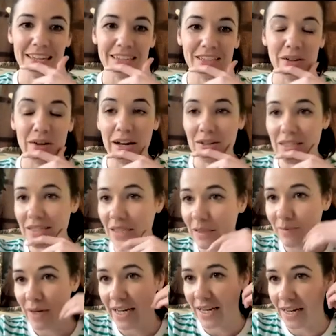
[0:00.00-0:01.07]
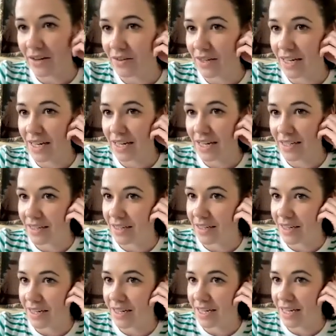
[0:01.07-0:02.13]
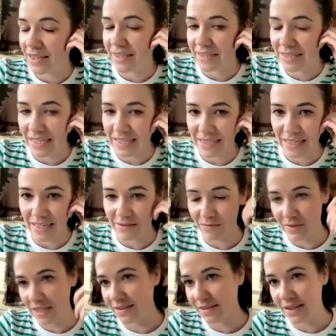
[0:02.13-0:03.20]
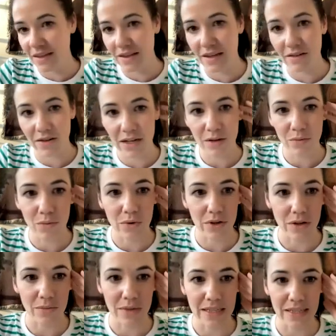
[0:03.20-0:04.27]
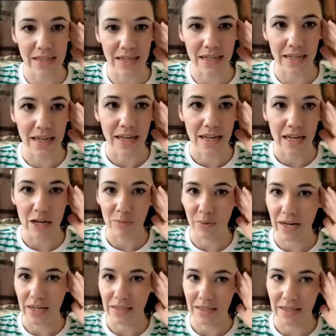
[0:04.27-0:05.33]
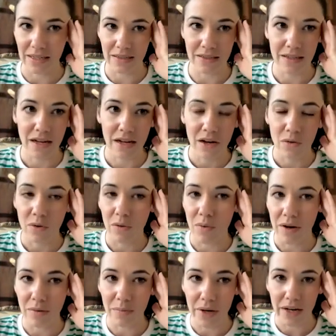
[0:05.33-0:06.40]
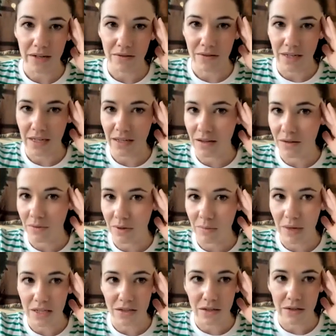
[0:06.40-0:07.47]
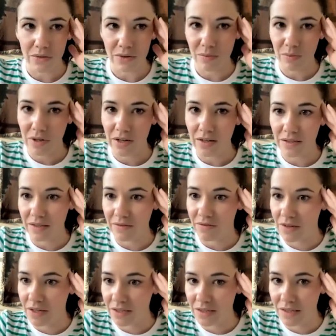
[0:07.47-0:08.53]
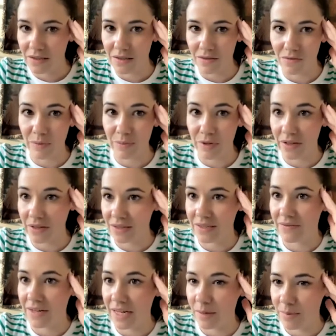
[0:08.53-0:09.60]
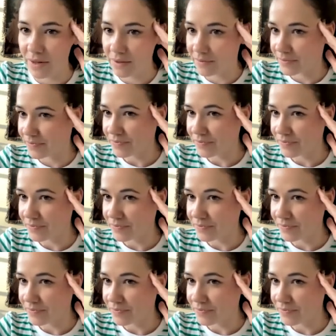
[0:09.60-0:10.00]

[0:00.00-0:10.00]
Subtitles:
So how does this play out in the city? There's the theory. What can we see in practice? Well, one binary that we mentioned was productive versus reproductive labor.